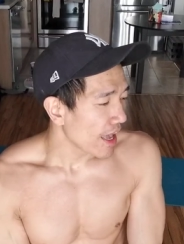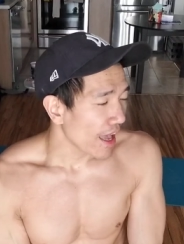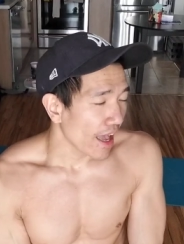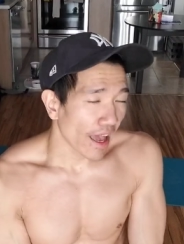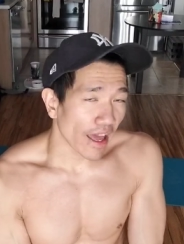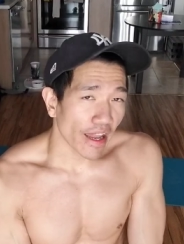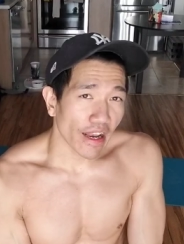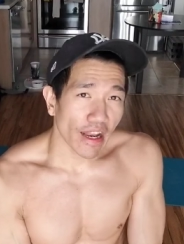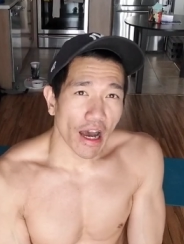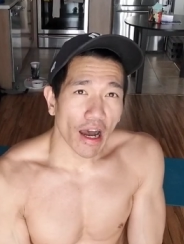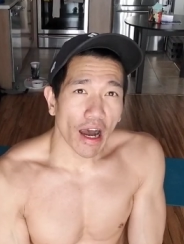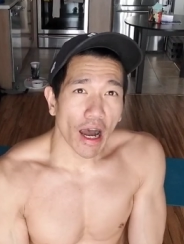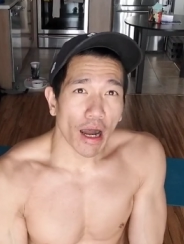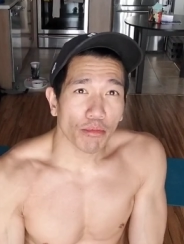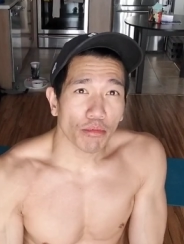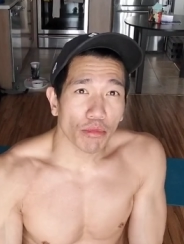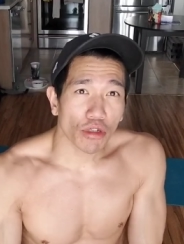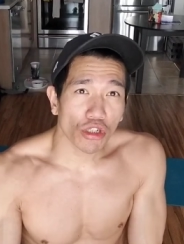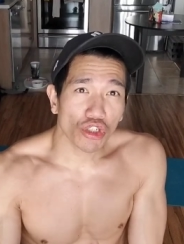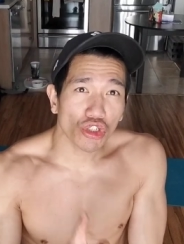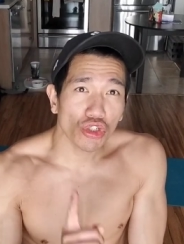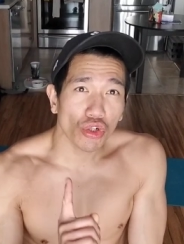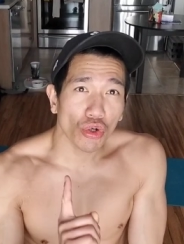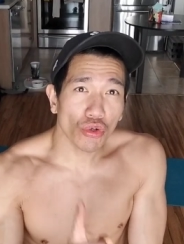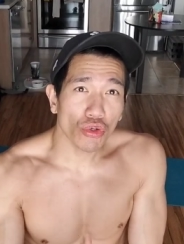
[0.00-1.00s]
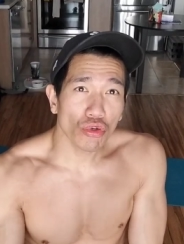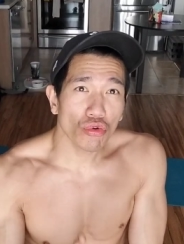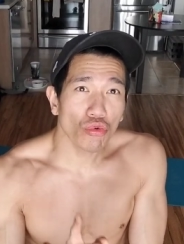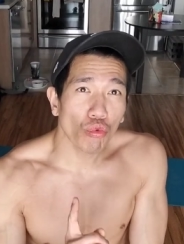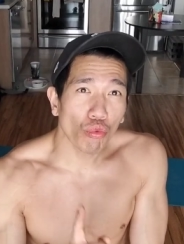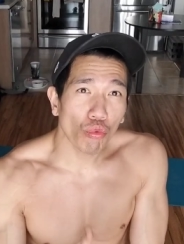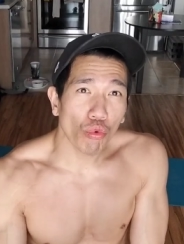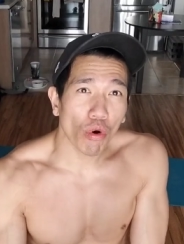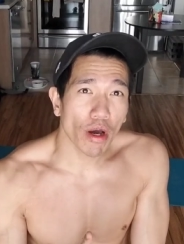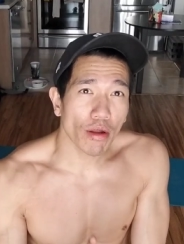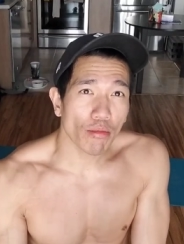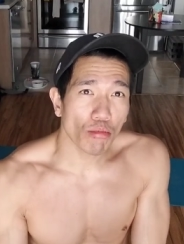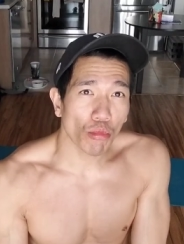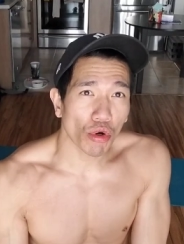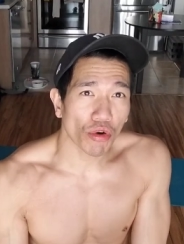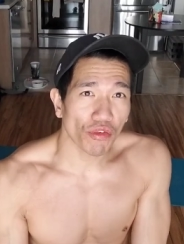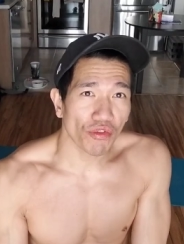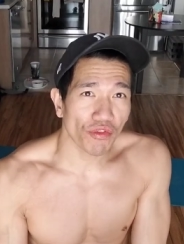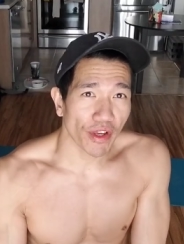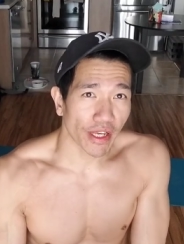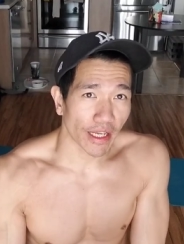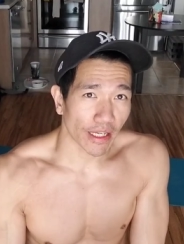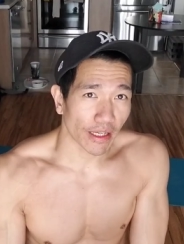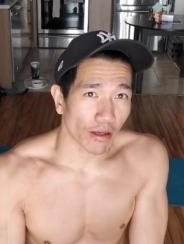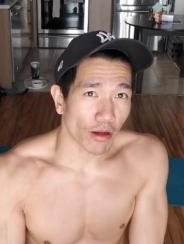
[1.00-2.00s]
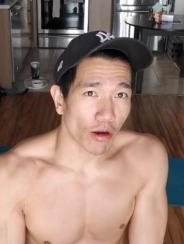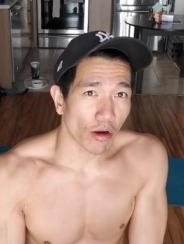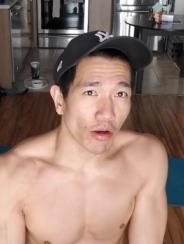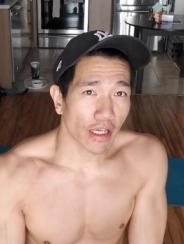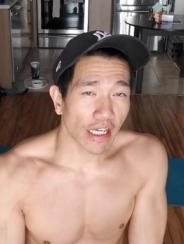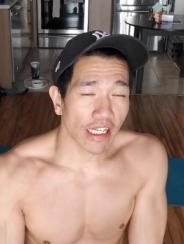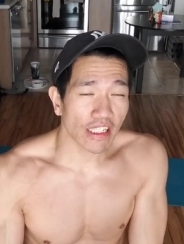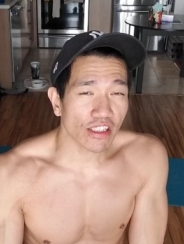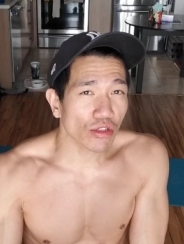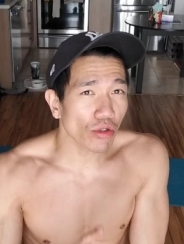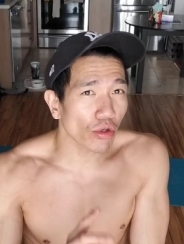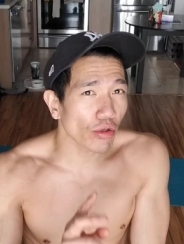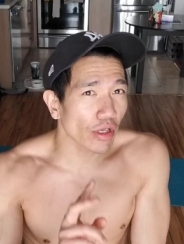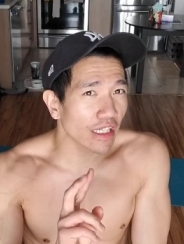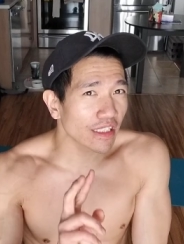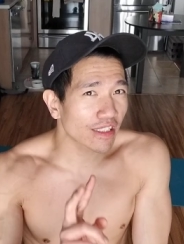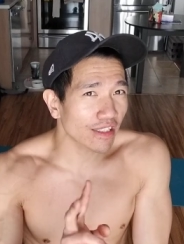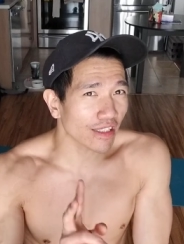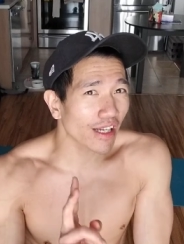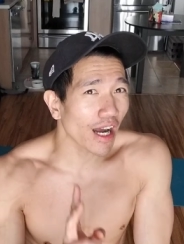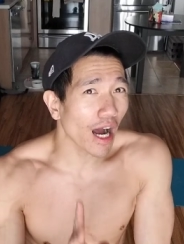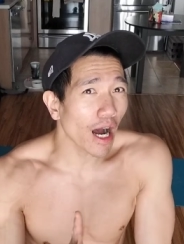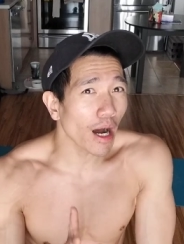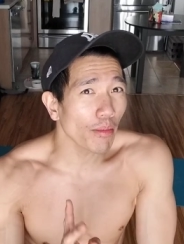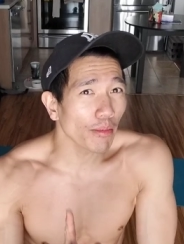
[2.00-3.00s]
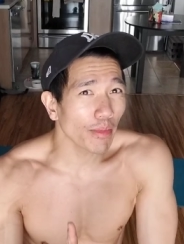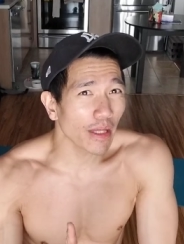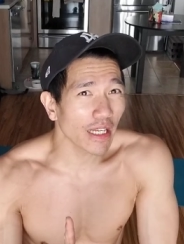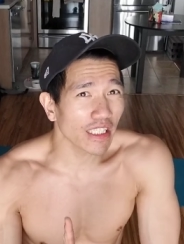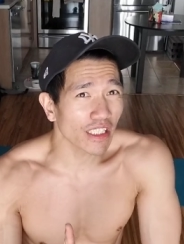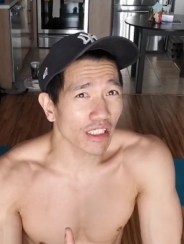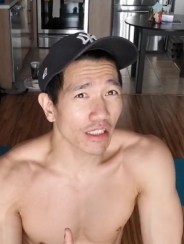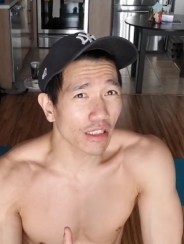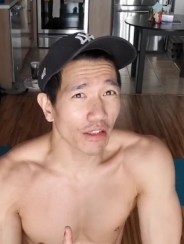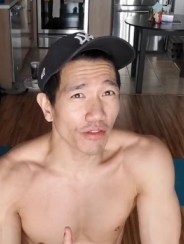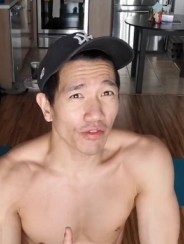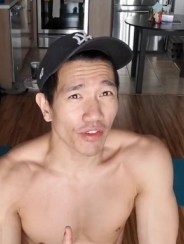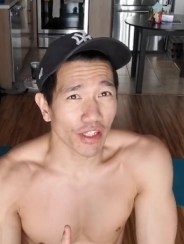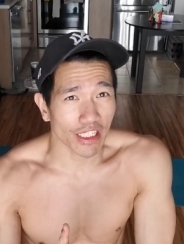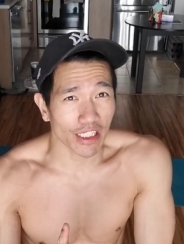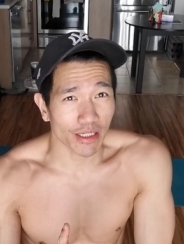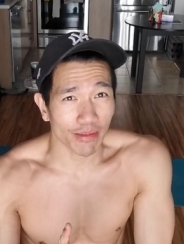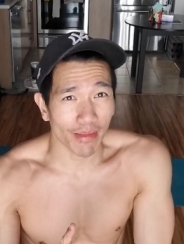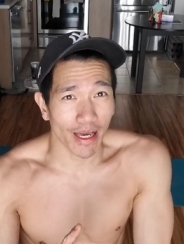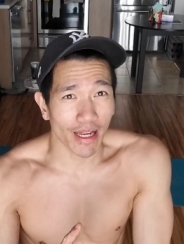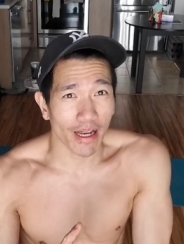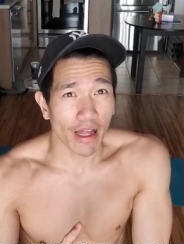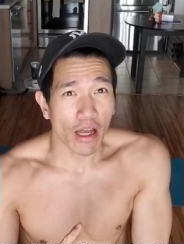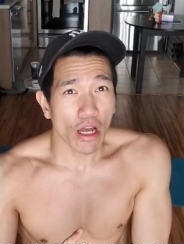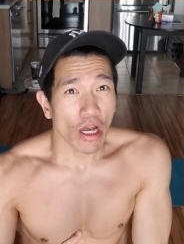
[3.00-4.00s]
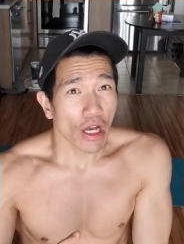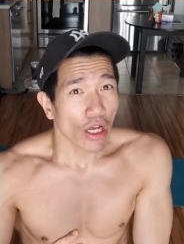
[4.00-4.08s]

And now I'm gonna show you one more thing, okay? So it's a combination of things, man.